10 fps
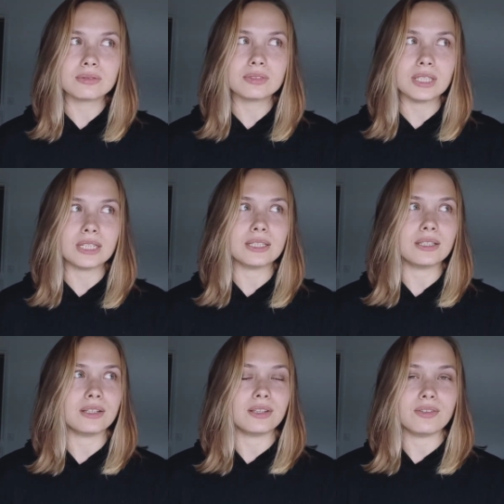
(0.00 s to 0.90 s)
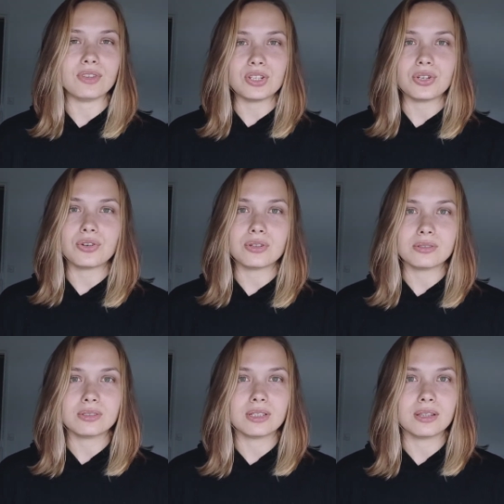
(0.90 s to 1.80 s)
the, the, the video
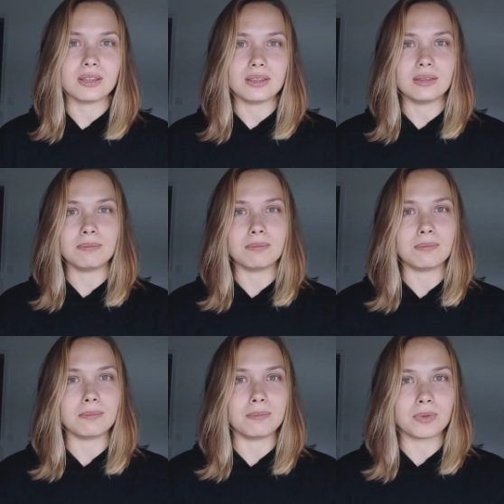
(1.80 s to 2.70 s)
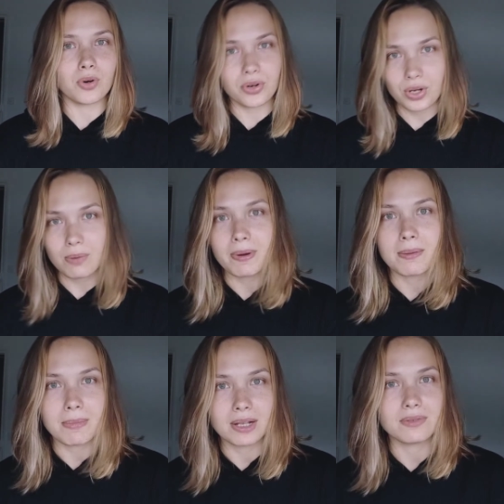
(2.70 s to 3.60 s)
um, mm, choreo by
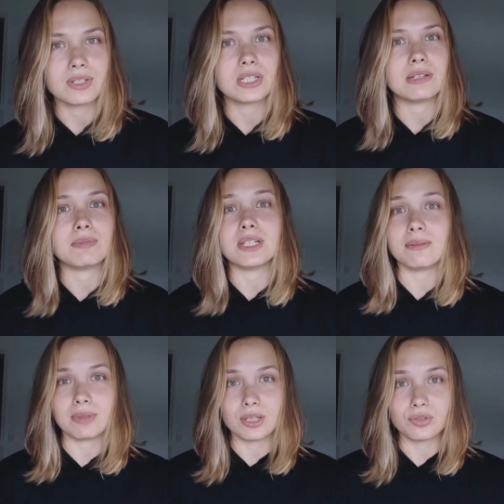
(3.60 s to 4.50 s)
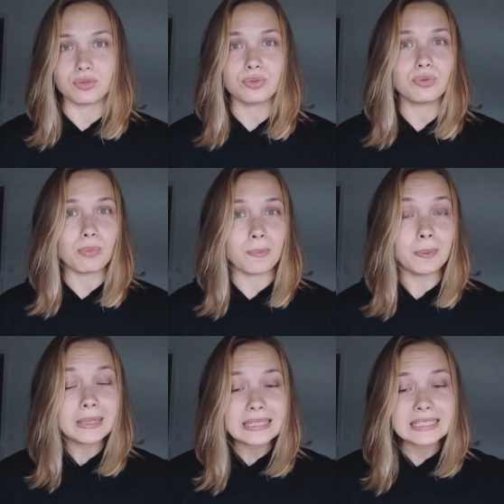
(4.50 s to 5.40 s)
Melvin Timtim Devu,
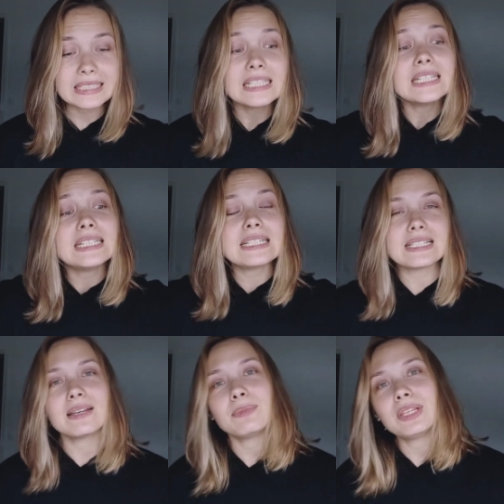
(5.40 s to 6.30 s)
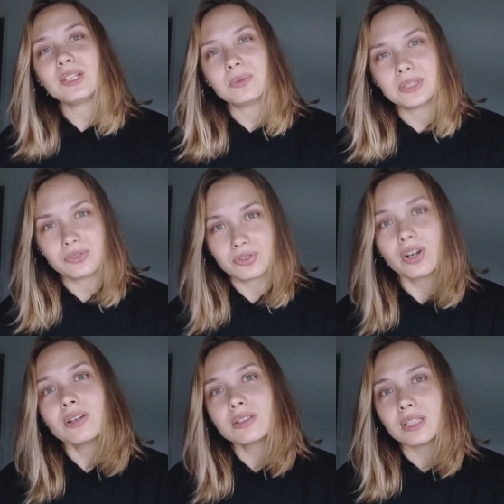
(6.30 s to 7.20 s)
but something went
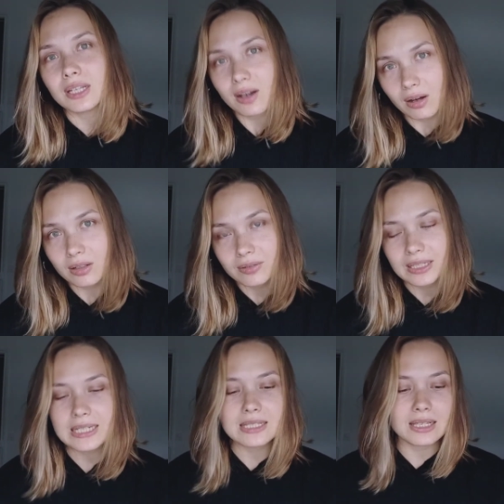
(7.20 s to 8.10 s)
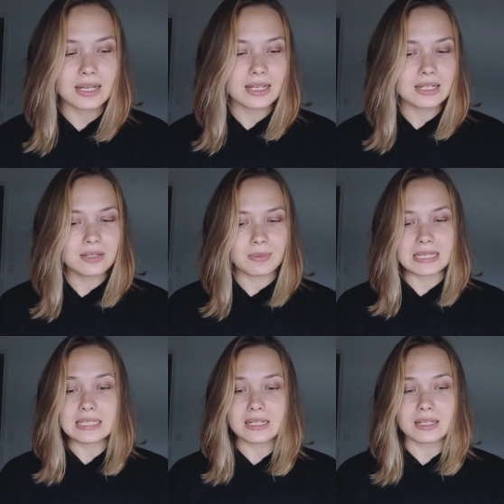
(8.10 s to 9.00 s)
wrong like always and
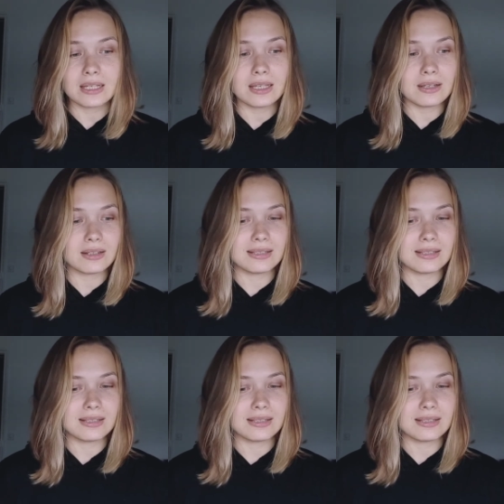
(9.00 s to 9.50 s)
basically